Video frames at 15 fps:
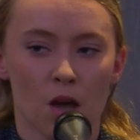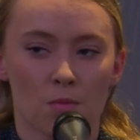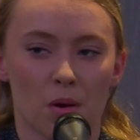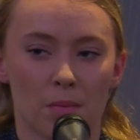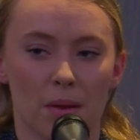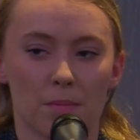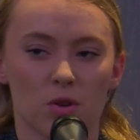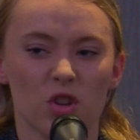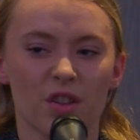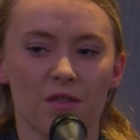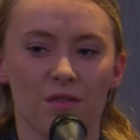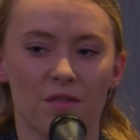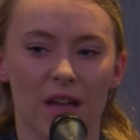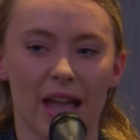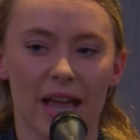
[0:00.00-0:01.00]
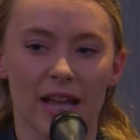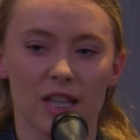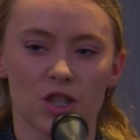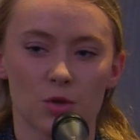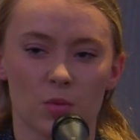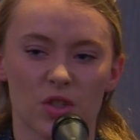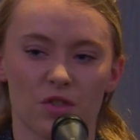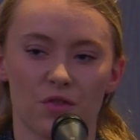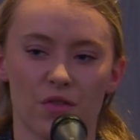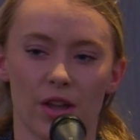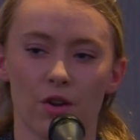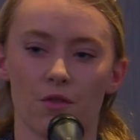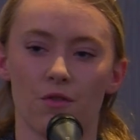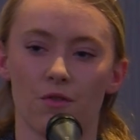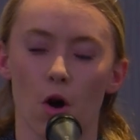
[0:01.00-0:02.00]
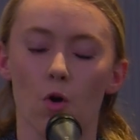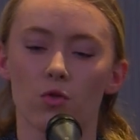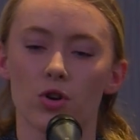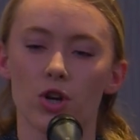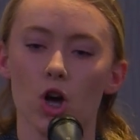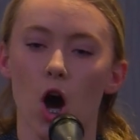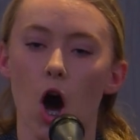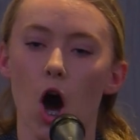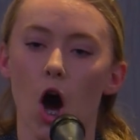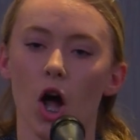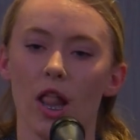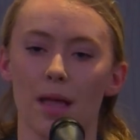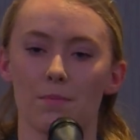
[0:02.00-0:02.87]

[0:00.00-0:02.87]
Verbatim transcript: But my beauty fades with a fatal phone call.